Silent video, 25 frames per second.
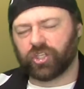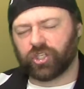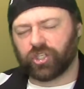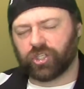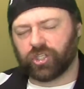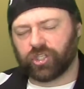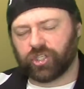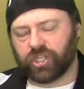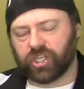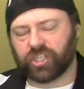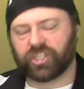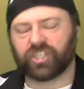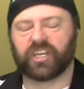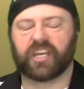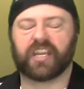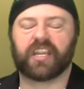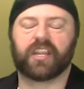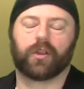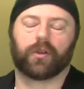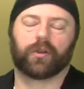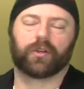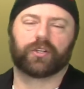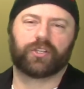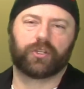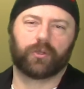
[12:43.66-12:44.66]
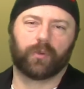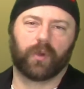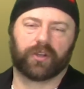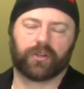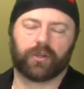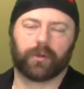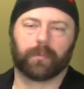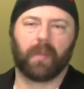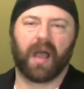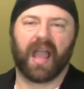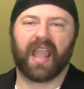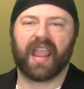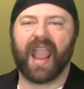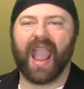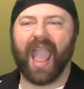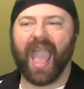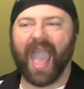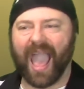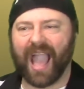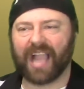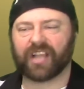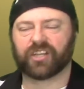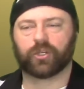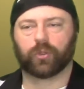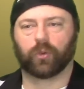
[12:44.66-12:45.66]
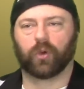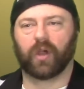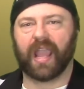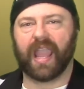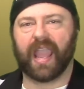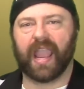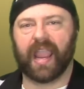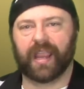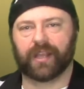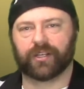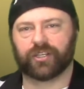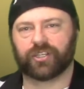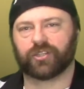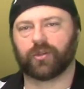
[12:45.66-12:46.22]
just a year or two under my actual age.